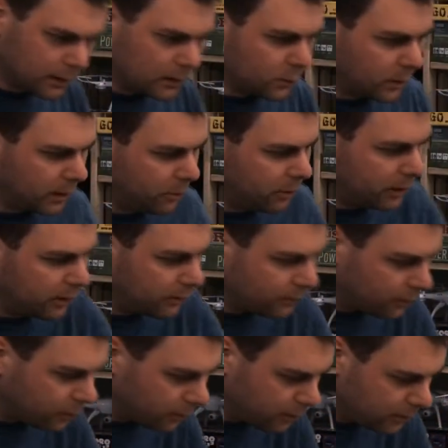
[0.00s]
Because what I'm looking
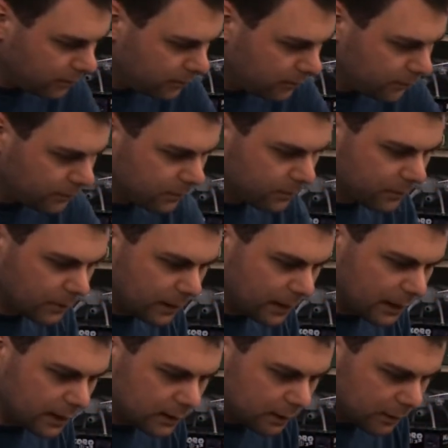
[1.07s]
for
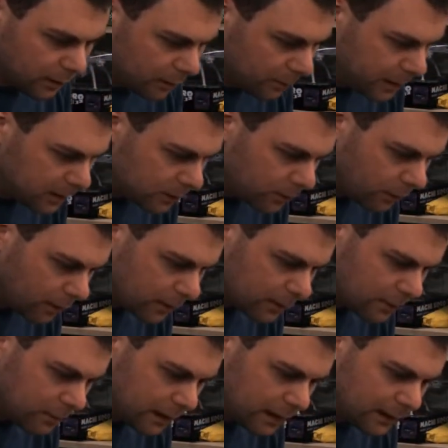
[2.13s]
is a little piece of
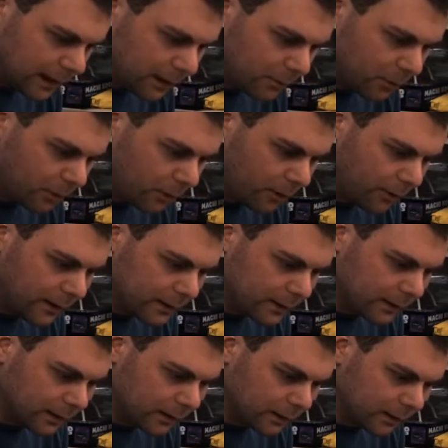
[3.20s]
cork to be a damper on
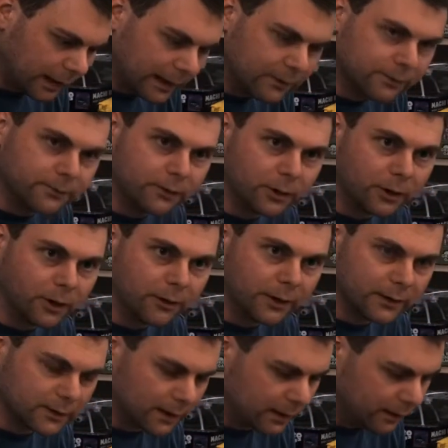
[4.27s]
this little like foot on
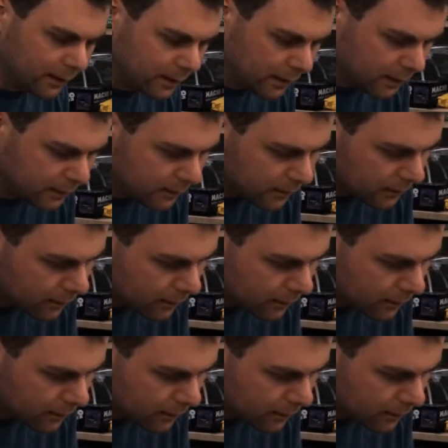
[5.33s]
this side of the key.